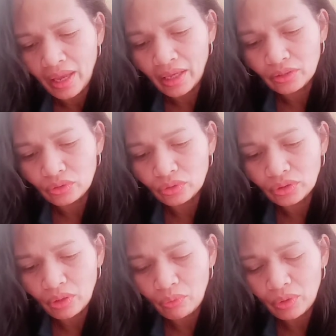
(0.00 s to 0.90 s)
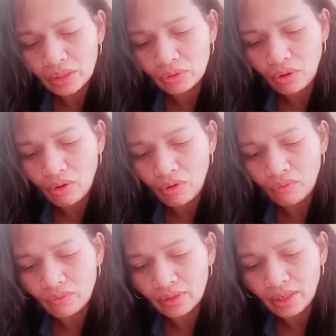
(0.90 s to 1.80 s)
and Joshua will go
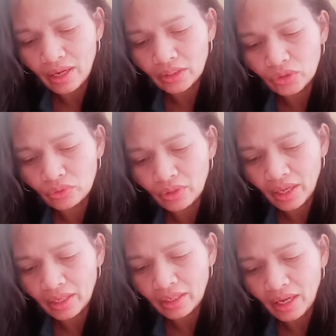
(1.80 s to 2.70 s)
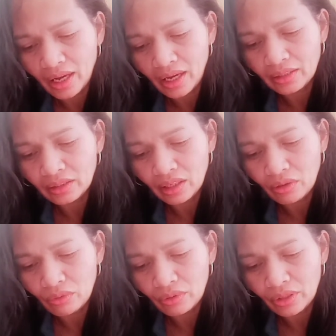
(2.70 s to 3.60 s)
over at your head, as the
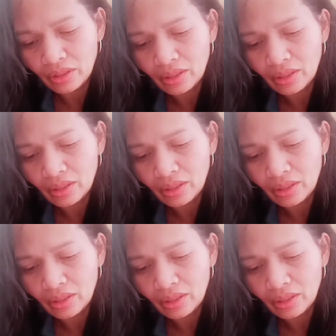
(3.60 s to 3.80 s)
Lord